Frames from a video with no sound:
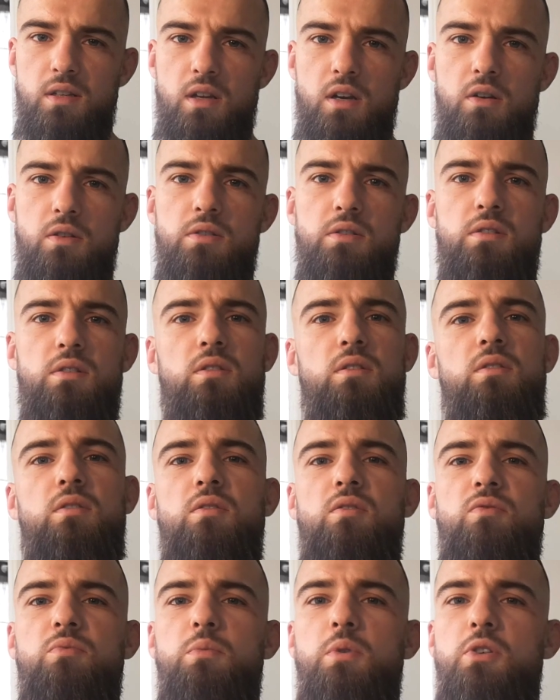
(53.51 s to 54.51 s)
years
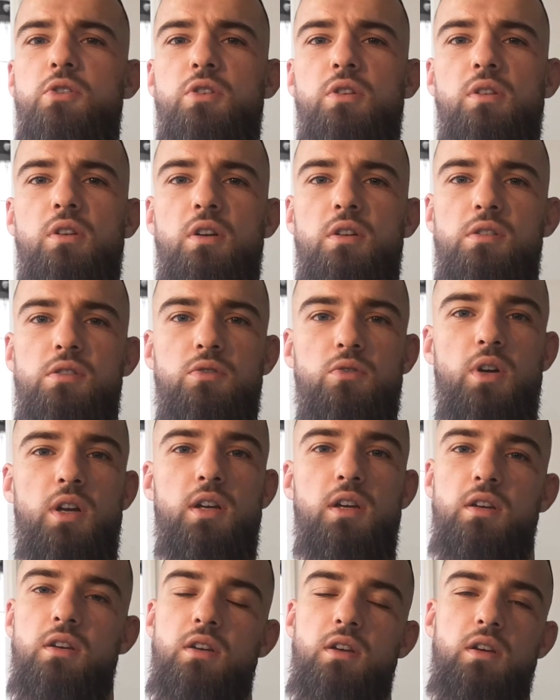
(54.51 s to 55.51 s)
of martial arts
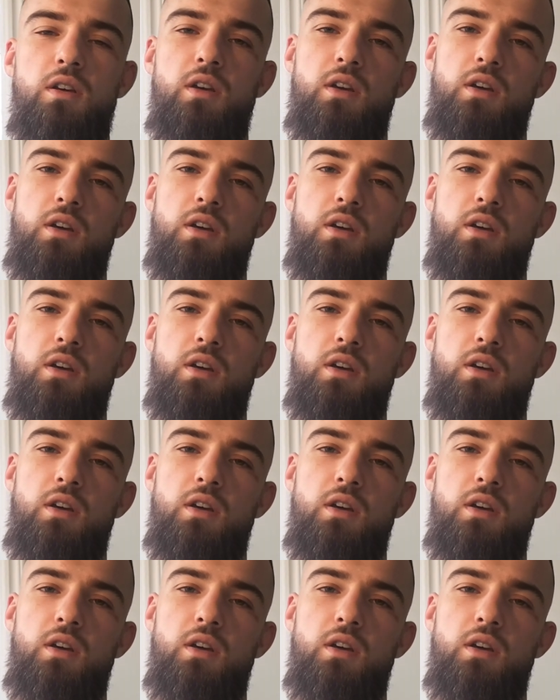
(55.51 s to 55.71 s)
training.